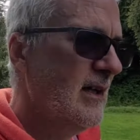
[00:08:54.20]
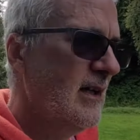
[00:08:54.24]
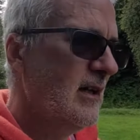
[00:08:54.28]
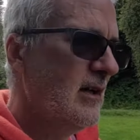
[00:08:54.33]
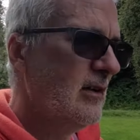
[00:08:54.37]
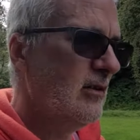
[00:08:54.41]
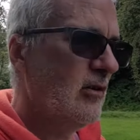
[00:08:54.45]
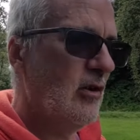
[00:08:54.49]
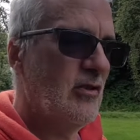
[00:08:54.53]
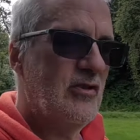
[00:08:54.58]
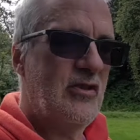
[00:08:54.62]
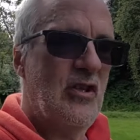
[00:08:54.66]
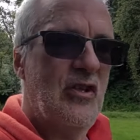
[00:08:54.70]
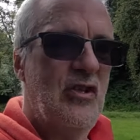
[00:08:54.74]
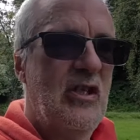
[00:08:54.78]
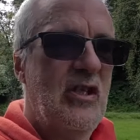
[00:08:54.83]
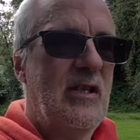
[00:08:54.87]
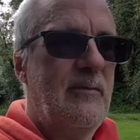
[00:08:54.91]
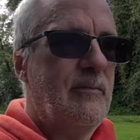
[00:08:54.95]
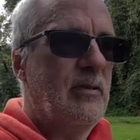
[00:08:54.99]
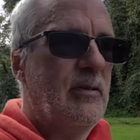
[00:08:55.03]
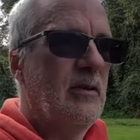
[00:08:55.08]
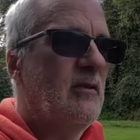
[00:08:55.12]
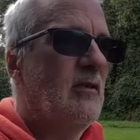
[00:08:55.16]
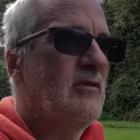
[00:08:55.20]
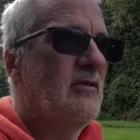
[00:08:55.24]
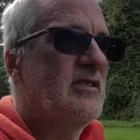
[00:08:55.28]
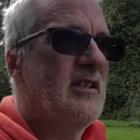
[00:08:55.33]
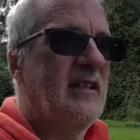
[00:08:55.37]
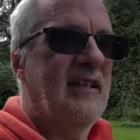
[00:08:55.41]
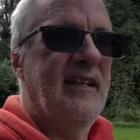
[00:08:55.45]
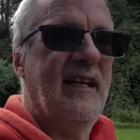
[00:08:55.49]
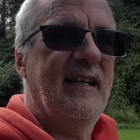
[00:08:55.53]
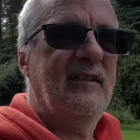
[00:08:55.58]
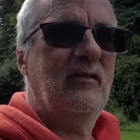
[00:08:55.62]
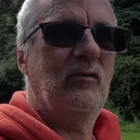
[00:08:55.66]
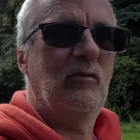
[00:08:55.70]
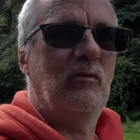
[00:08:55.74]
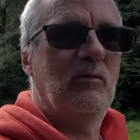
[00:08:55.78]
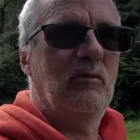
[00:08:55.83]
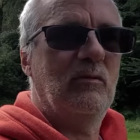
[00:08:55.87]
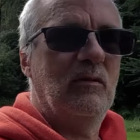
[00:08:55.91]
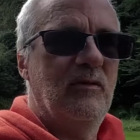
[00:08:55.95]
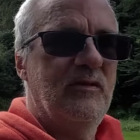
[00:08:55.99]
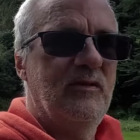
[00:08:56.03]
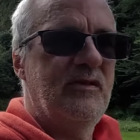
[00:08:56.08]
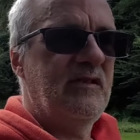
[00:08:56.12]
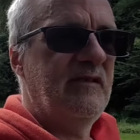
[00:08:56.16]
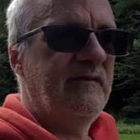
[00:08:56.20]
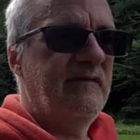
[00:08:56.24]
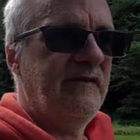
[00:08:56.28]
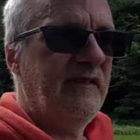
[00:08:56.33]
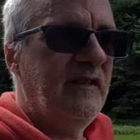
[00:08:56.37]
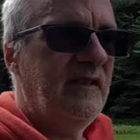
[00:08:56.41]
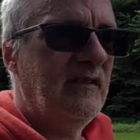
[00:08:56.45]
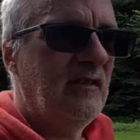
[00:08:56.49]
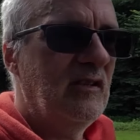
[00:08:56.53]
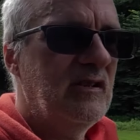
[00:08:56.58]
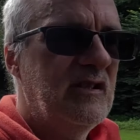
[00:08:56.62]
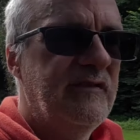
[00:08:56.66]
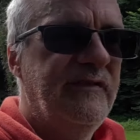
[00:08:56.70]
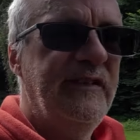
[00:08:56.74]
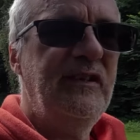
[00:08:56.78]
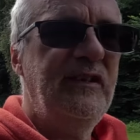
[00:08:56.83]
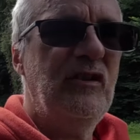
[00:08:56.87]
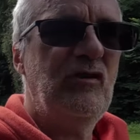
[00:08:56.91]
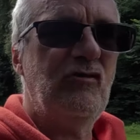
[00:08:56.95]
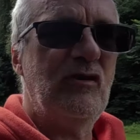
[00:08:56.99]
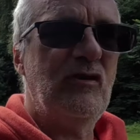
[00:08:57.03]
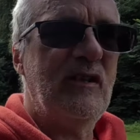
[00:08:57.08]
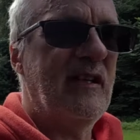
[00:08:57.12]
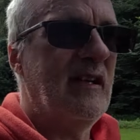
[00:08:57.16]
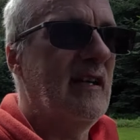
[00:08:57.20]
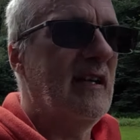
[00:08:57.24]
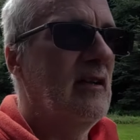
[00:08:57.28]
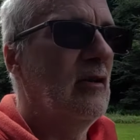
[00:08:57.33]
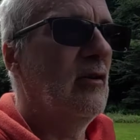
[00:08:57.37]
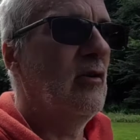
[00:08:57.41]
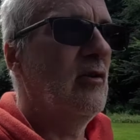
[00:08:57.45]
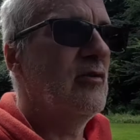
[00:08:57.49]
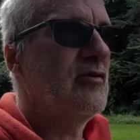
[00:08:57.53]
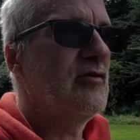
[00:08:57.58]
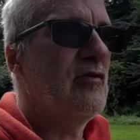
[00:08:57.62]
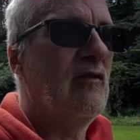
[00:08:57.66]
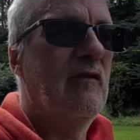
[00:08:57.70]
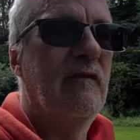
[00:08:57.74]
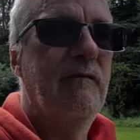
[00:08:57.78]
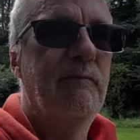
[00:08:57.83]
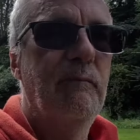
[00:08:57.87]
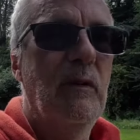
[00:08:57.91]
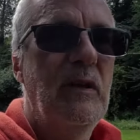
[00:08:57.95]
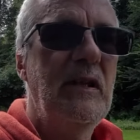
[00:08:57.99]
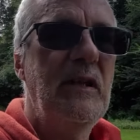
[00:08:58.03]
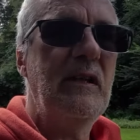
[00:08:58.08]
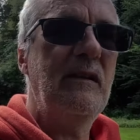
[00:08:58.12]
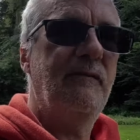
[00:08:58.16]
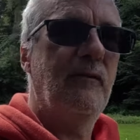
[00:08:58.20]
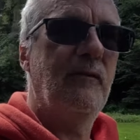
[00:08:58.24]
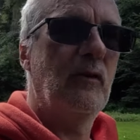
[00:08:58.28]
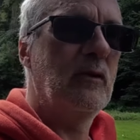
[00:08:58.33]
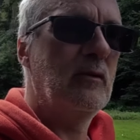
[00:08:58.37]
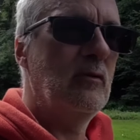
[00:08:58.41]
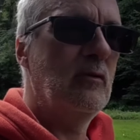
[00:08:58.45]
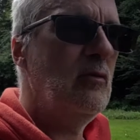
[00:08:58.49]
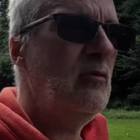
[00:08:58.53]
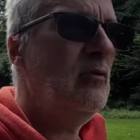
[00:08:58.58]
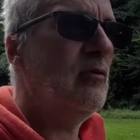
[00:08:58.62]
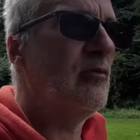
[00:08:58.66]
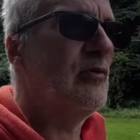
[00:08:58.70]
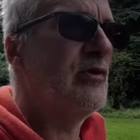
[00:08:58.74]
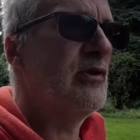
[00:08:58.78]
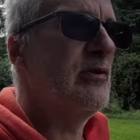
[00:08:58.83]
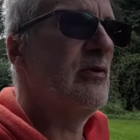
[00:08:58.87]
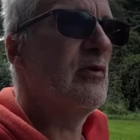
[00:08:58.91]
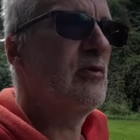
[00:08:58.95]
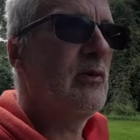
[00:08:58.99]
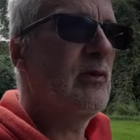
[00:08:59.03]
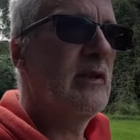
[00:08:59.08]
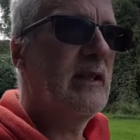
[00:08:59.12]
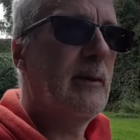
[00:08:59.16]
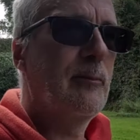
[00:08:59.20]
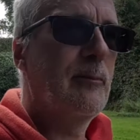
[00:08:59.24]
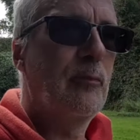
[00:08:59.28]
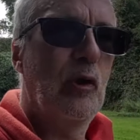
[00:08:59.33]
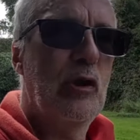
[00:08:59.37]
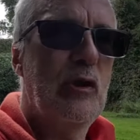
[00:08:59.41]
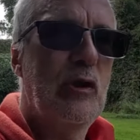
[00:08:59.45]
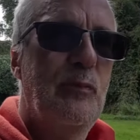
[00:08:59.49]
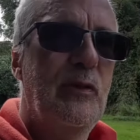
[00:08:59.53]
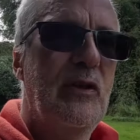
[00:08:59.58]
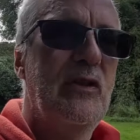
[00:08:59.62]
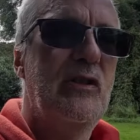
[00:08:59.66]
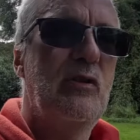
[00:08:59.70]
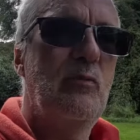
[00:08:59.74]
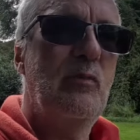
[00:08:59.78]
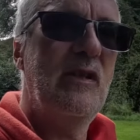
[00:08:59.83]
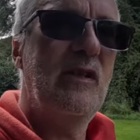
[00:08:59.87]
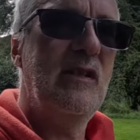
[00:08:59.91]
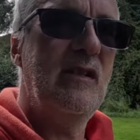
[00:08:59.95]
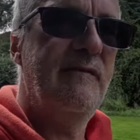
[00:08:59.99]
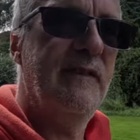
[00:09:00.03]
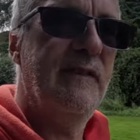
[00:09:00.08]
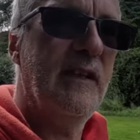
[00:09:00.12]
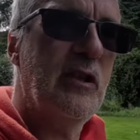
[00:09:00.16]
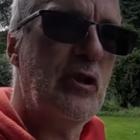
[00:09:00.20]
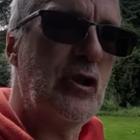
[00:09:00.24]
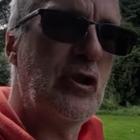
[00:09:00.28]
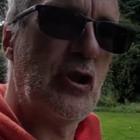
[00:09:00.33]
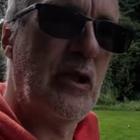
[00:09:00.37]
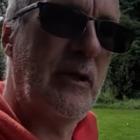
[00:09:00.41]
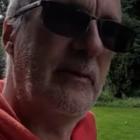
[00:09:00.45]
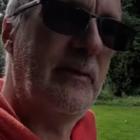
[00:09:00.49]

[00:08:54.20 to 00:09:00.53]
lots of sheep, lots of cattle, lots lots of uh, lots of industry and lots of money for the locals. It was quite a prosperous wee village.